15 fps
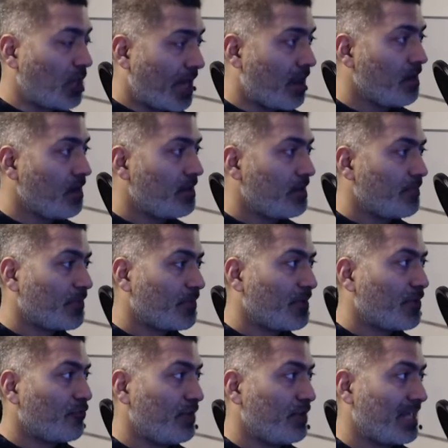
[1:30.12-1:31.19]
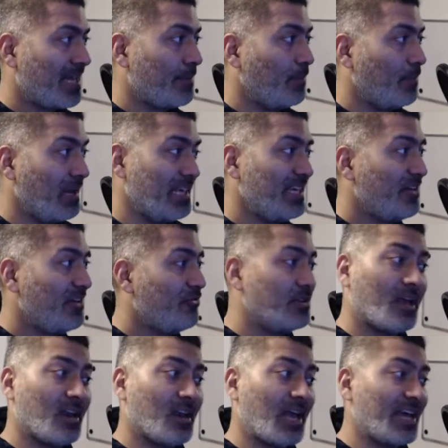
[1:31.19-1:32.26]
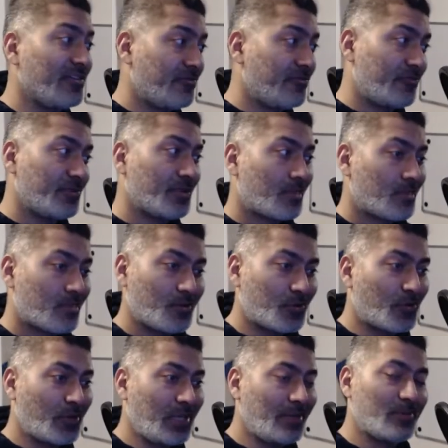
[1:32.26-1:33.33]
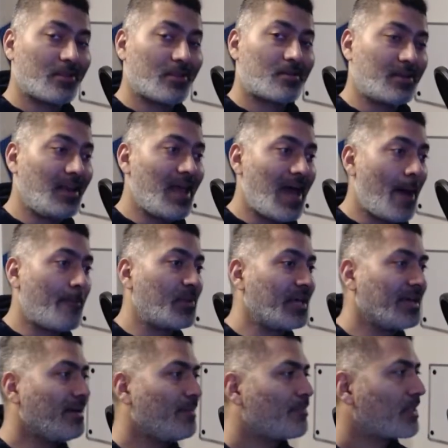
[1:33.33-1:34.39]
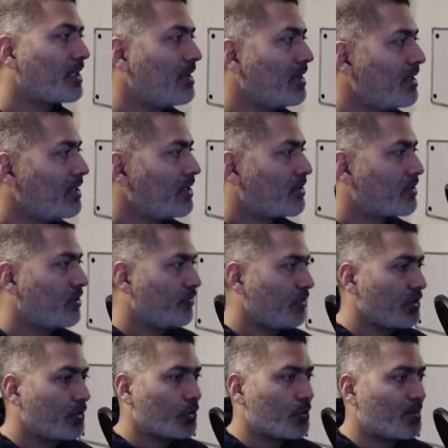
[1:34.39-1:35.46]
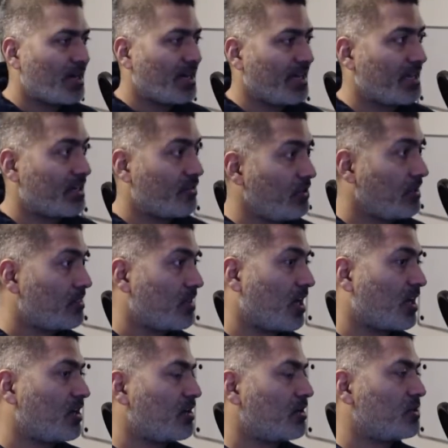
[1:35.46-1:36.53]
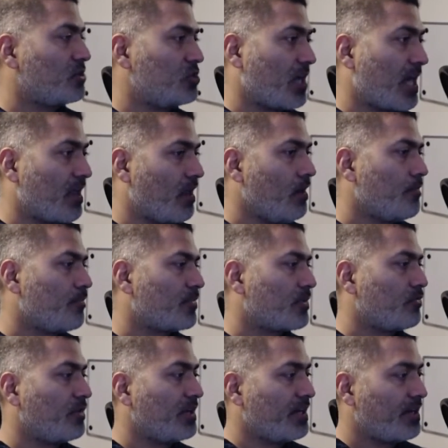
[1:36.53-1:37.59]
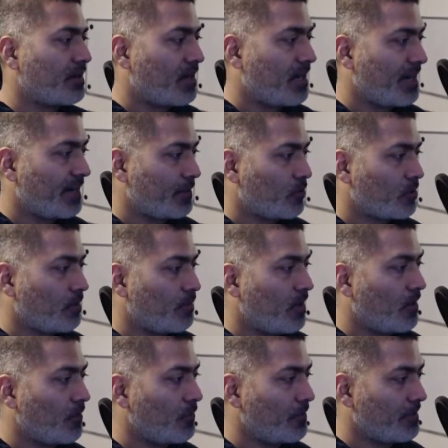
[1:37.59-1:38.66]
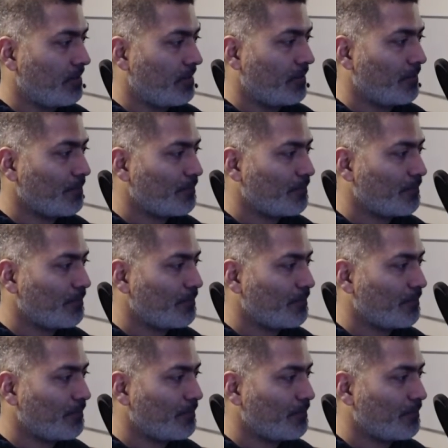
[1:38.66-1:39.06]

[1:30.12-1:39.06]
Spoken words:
channel where I believe the live stream is still happening. So if you go to my Ravi Sagar channel, where I talk about